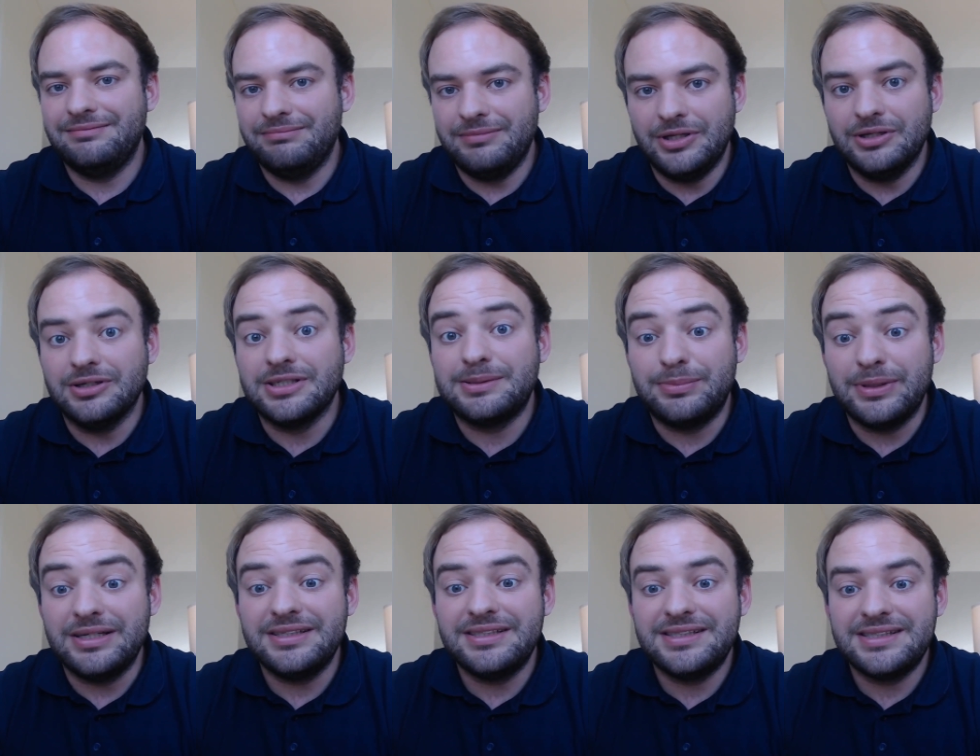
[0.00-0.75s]
your
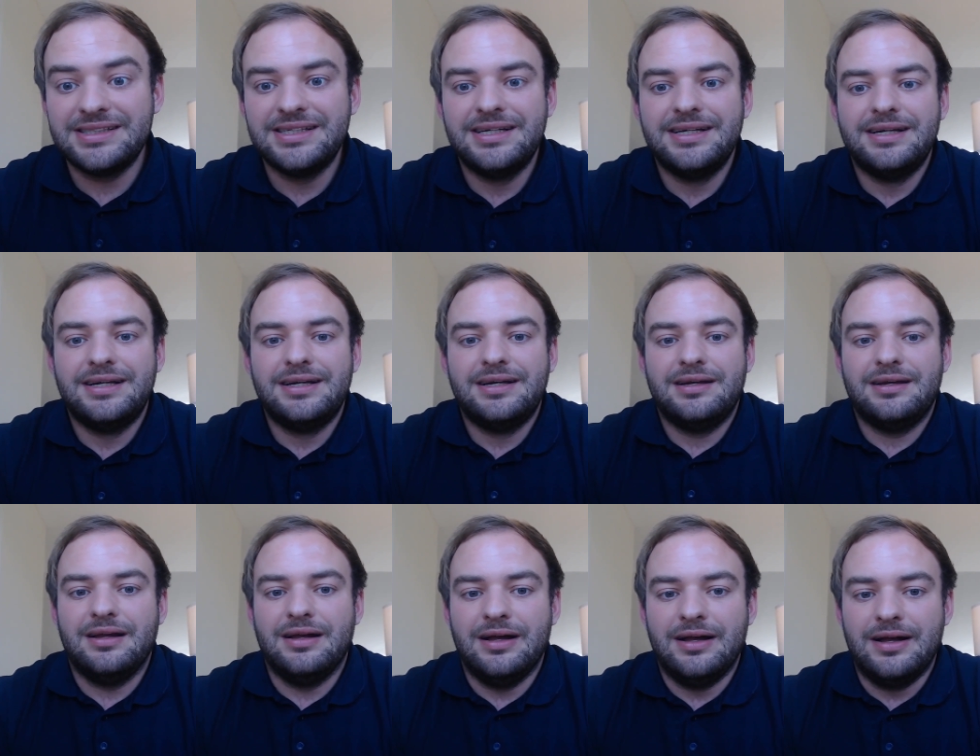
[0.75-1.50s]
speeds.
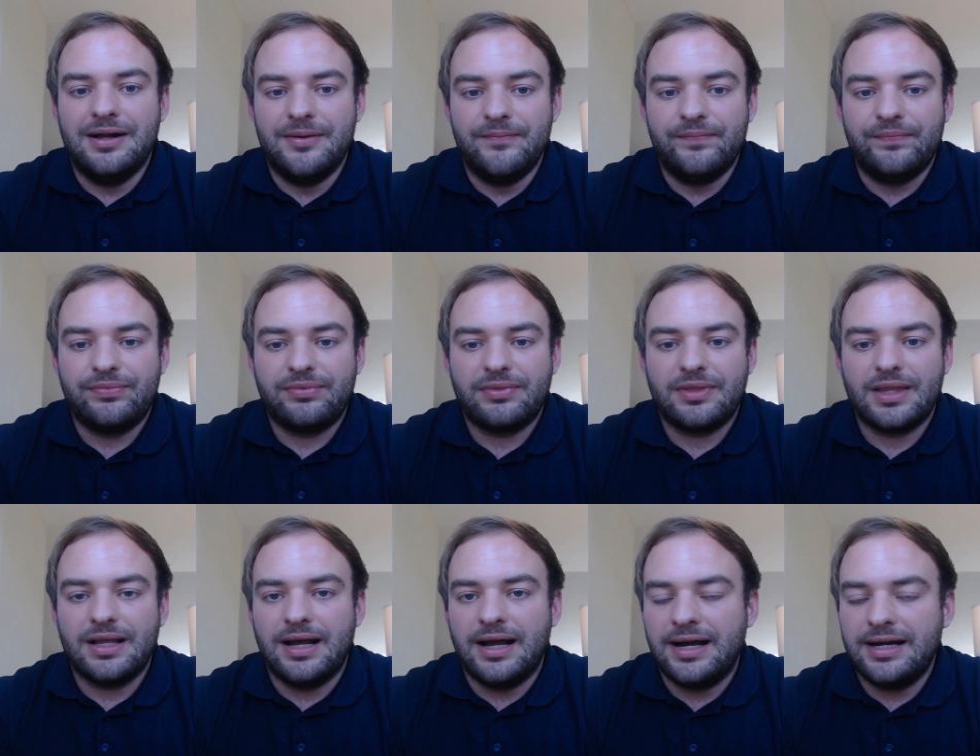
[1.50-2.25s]

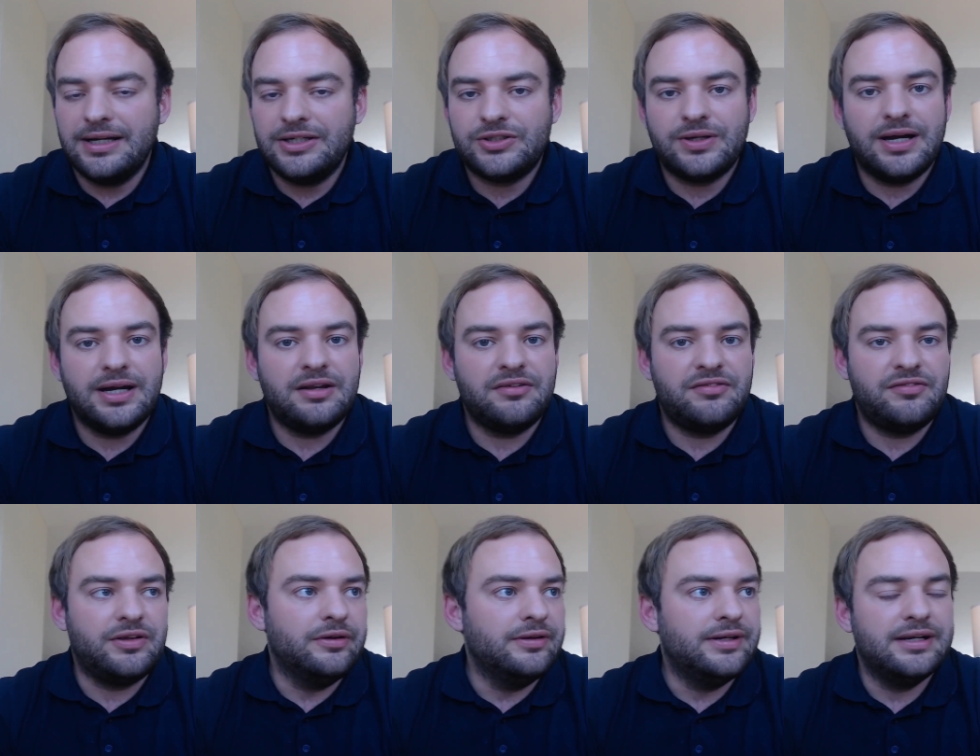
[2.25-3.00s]
I tried a
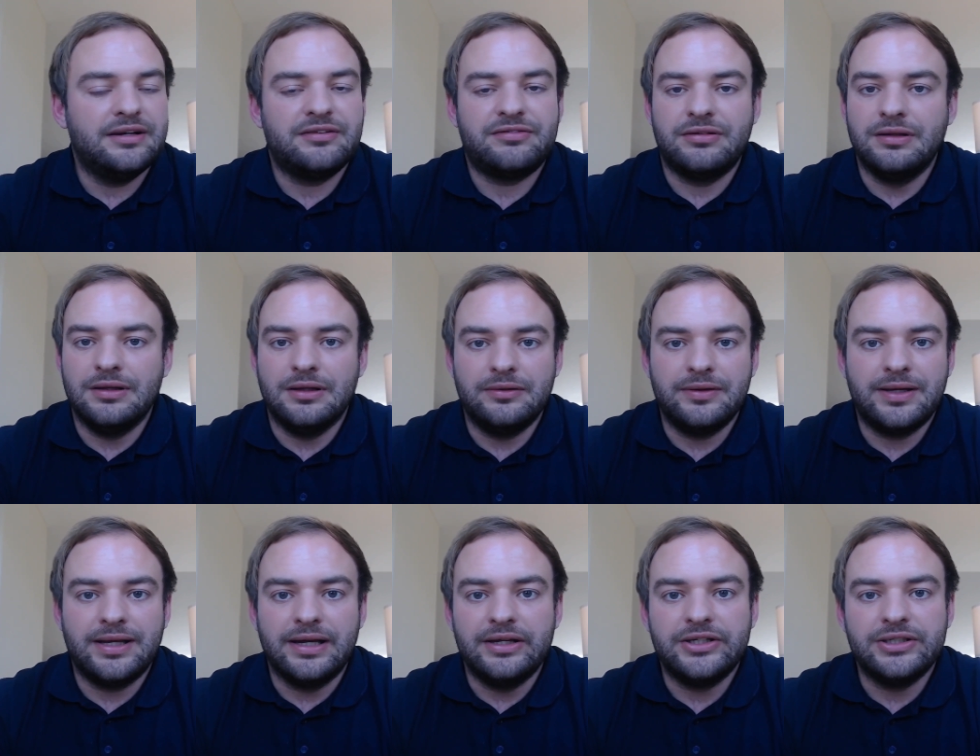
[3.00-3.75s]
few different
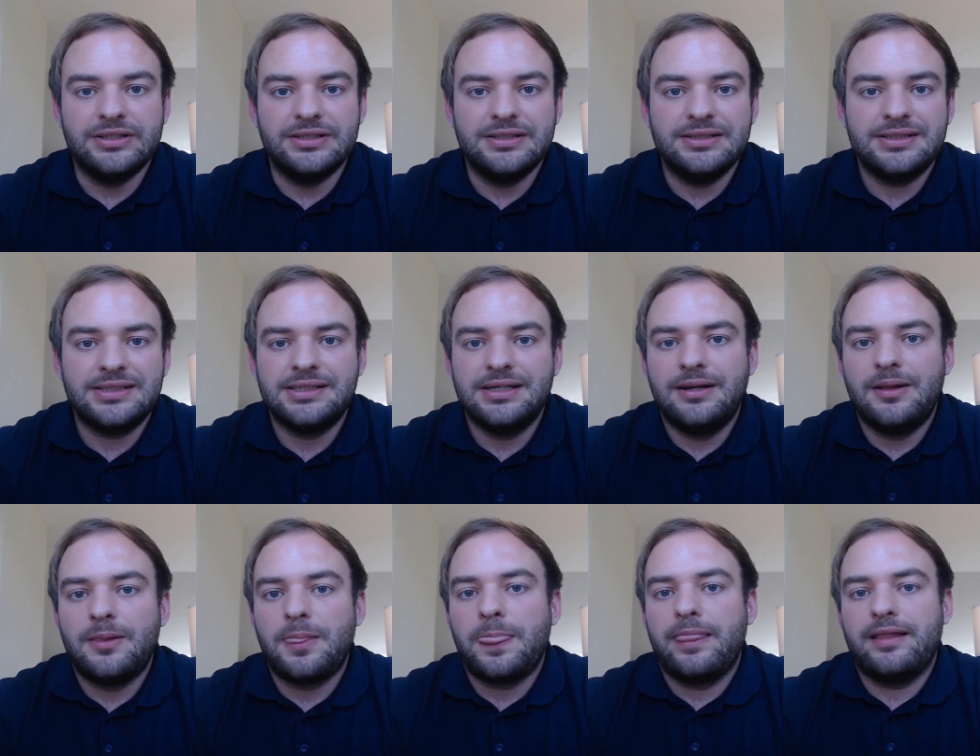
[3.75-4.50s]
locations.
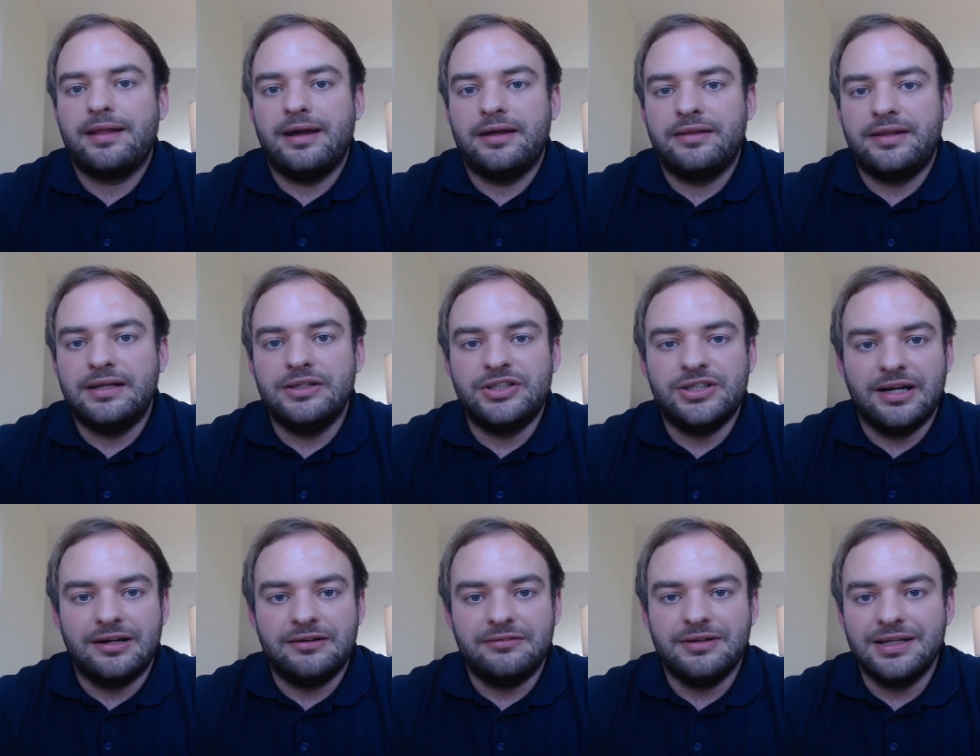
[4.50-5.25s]
I think
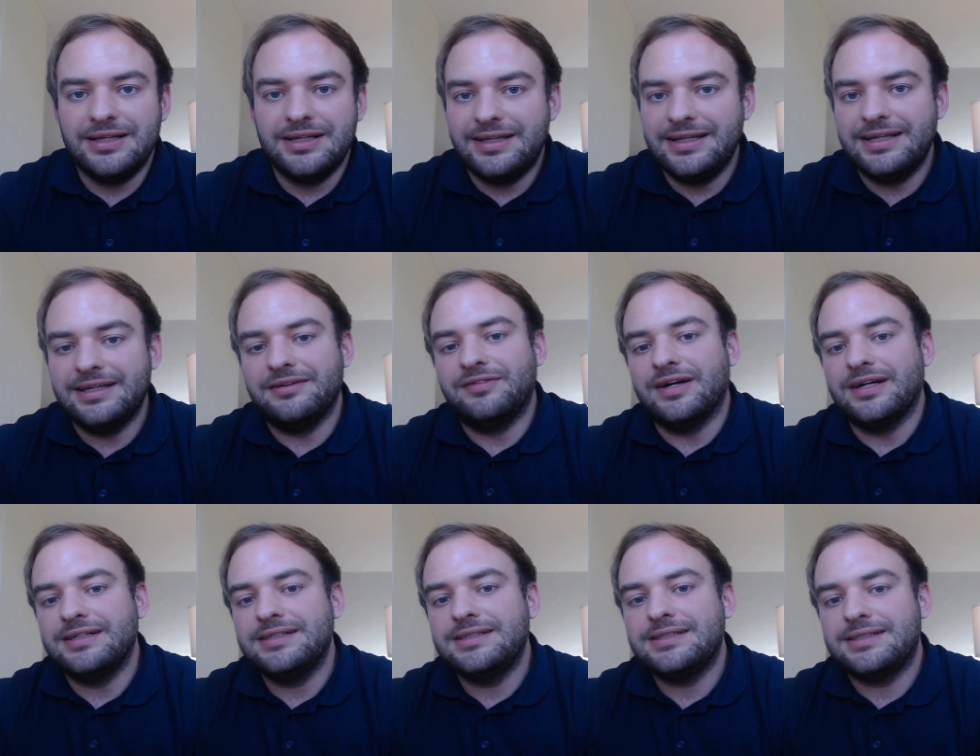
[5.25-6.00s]
generally the
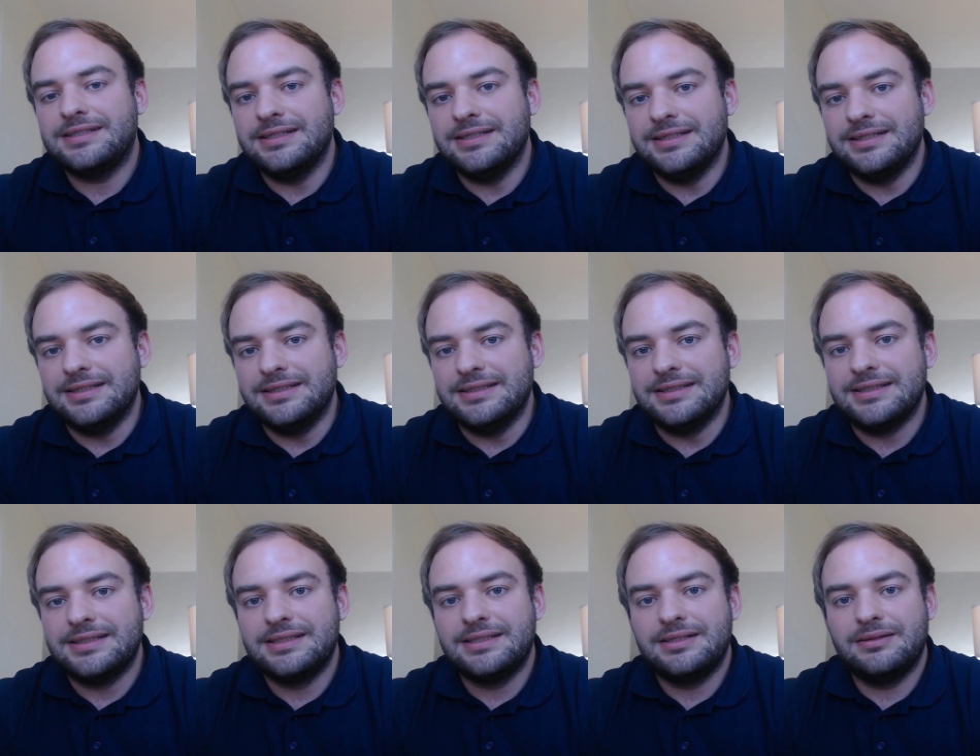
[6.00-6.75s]
advice
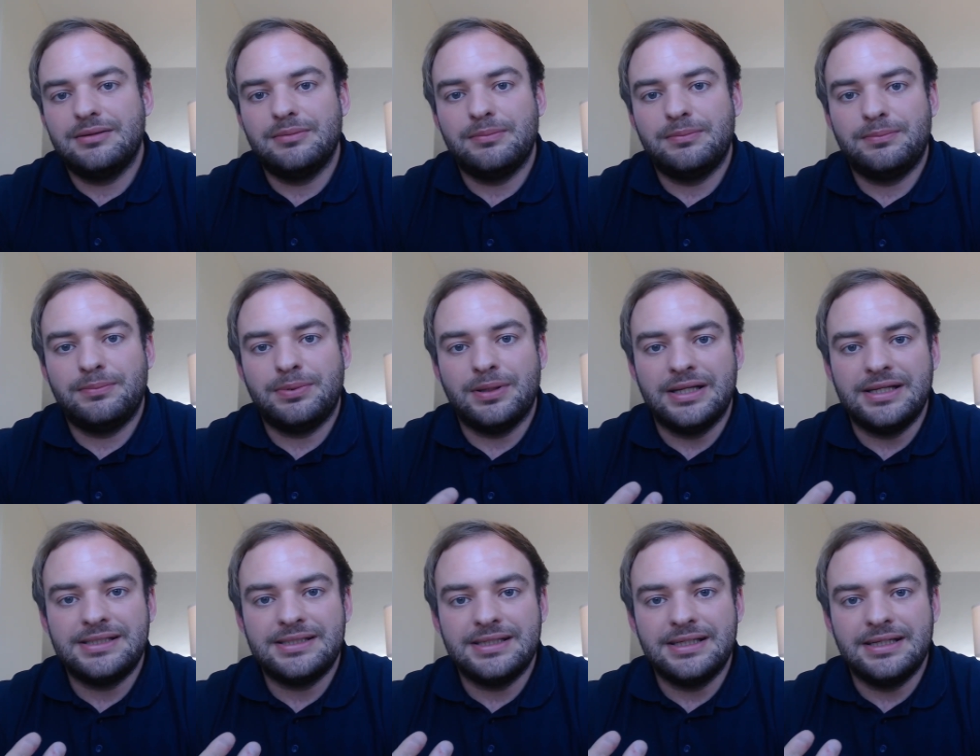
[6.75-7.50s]
is
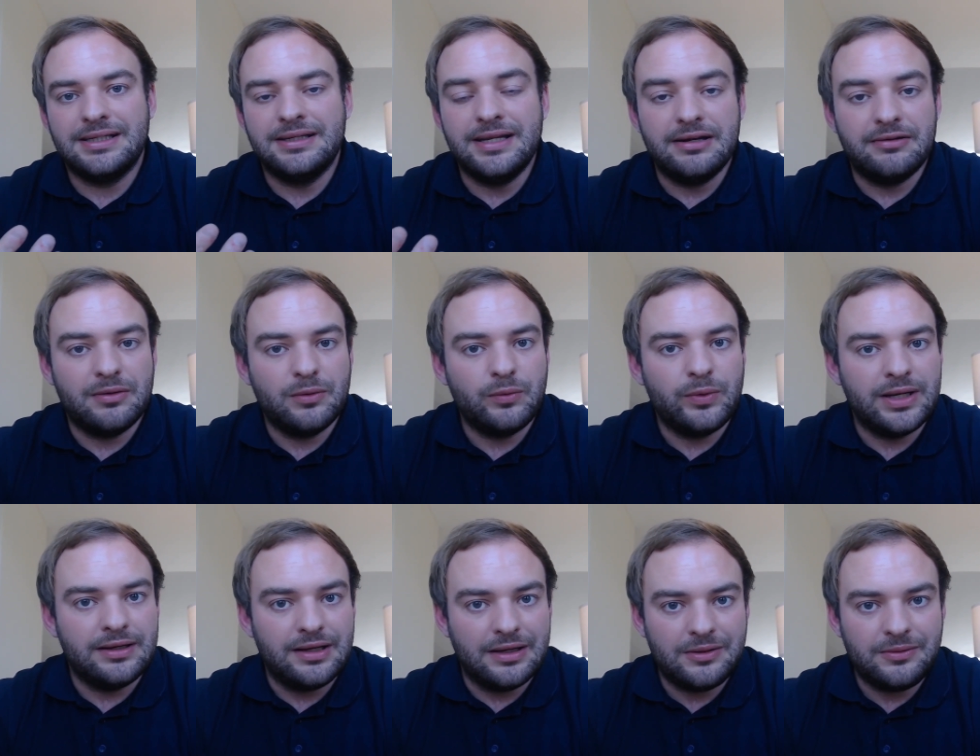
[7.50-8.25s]
place it near a
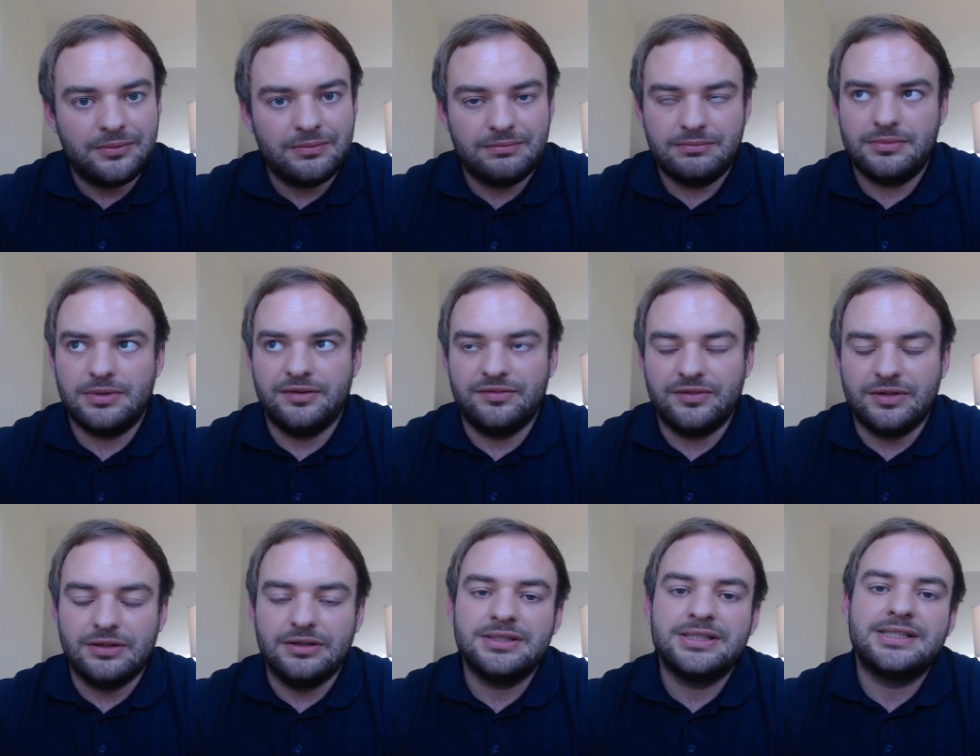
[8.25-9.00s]
window, of
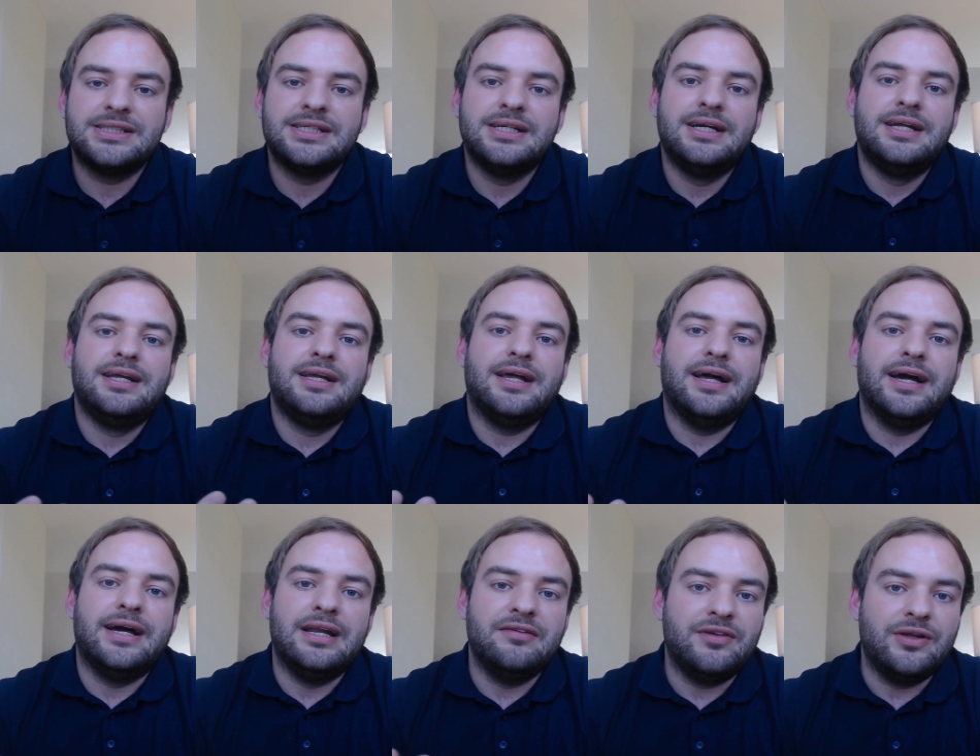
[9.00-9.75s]
course,
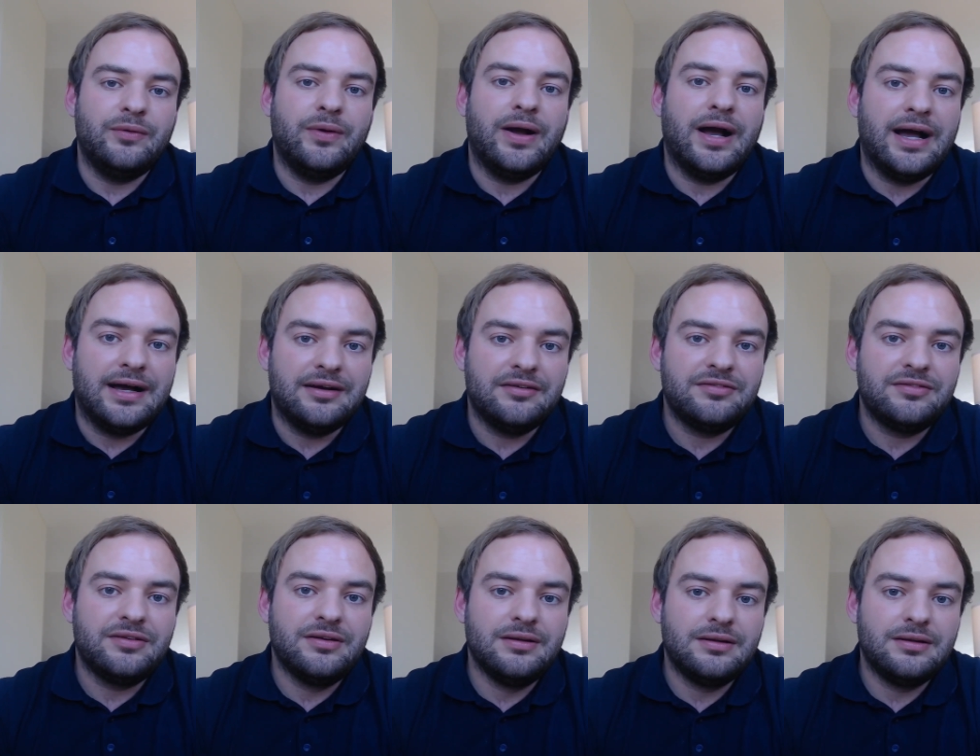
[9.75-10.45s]
and if you have